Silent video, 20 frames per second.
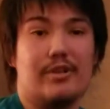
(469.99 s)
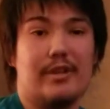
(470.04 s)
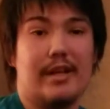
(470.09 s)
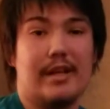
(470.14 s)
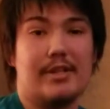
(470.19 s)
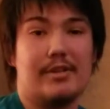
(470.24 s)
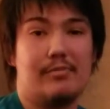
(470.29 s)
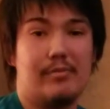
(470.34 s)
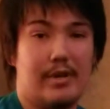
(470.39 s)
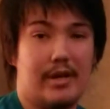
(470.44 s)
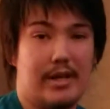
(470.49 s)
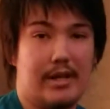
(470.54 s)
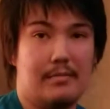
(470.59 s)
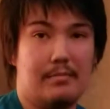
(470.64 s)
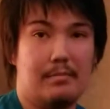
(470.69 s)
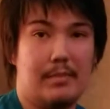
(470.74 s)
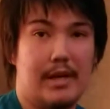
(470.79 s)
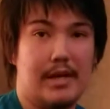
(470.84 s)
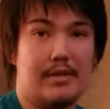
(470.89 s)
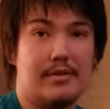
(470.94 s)
That's what it
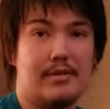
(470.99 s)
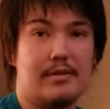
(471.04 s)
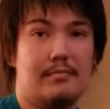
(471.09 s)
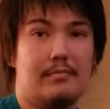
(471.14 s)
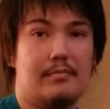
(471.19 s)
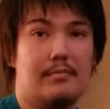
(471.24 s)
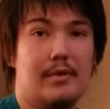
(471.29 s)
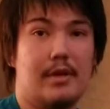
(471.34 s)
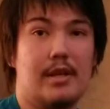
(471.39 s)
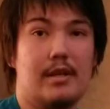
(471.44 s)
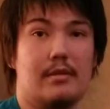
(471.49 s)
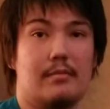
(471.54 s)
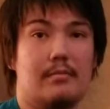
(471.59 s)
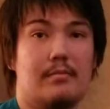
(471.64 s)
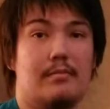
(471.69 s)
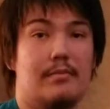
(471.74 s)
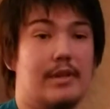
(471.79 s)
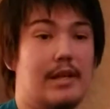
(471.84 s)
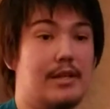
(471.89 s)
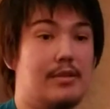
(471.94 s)
makes it.
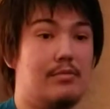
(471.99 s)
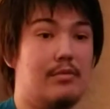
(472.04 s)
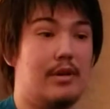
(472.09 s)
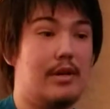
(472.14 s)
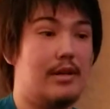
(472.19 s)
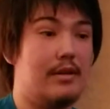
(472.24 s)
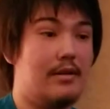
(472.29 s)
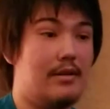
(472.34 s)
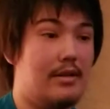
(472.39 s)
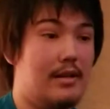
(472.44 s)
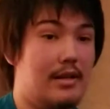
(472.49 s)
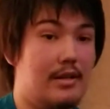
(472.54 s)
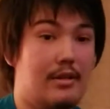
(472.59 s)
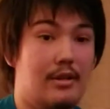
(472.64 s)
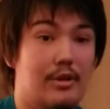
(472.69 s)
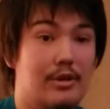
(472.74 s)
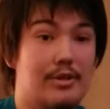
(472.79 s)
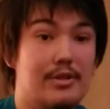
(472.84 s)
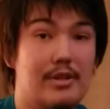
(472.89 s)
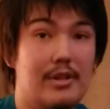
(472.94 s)
That's what it
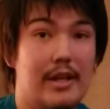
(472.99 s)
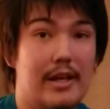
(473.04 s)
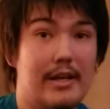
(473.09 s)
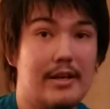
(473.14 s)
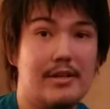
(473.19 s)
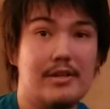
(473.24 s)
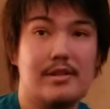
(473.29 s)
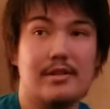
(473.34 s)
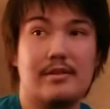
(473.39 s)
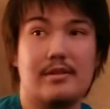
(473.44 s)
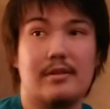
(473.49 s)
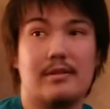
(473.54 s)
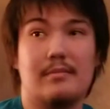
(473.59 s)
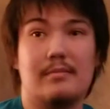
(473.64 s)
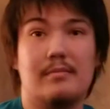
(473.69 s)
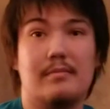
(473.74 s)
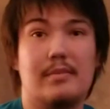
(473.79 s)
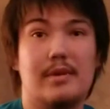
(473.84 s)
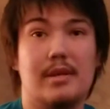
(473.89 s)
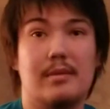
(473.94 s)
looks like to
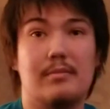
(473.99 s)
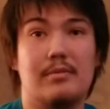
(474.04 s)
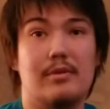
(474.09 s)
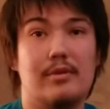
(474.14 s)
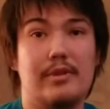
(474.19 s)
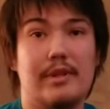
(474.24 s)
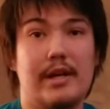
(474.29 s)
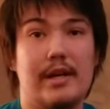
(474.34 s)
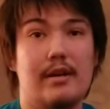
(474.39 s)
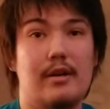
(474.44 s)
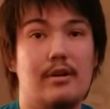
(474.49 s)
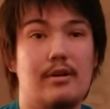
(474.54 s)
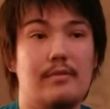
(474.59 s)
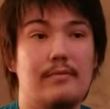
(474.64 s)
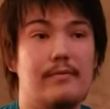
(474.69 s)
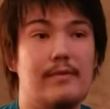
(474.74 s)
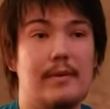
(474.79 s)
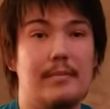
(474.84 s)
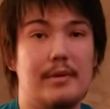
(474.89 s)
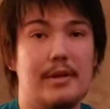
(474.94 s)
people that aren't
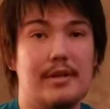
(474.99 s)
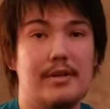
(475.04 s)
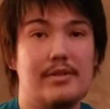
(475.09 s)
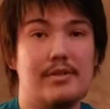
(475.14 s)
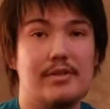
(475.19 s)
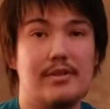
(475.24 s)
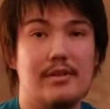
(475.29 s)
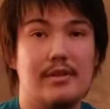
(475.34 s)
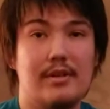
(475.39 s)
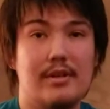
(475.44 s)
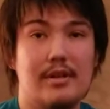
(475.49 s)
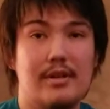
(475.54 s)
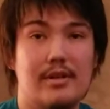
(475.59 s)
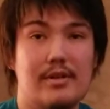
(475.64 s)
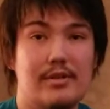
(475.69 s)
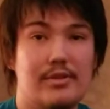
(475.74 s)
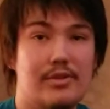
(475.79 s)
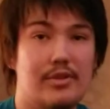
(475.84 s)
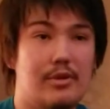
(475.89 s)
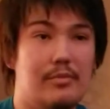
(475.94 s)
feminist.
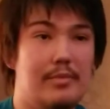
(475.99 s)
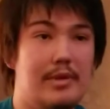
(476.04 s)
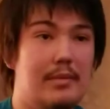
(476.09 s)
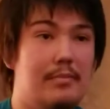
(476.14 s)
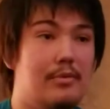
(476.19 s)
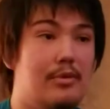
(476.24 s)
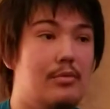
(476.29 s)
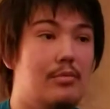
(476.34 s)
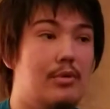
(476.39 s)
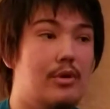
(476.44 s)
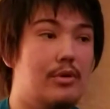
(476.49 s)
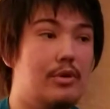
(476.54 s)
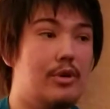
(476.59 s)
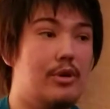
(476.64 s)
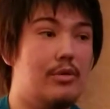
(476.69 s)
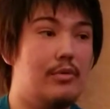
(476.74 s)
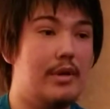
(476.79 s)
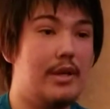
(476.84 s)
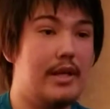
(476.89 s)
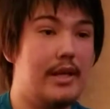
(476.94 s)
So people will
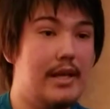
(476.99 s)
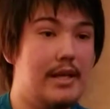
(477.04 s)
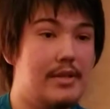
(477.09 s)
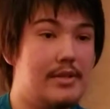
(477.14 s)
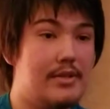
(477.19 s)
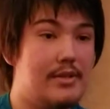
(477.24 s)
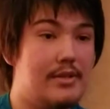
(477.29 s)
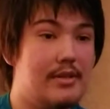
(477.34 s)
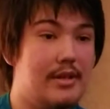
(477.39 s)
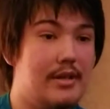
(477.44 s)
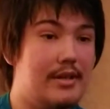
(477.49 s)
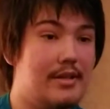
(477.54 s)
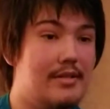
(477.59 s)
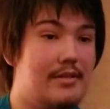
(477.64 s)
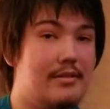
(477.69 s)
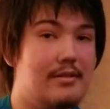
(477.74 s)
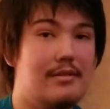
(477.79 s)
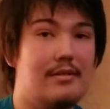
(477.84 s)
go against it.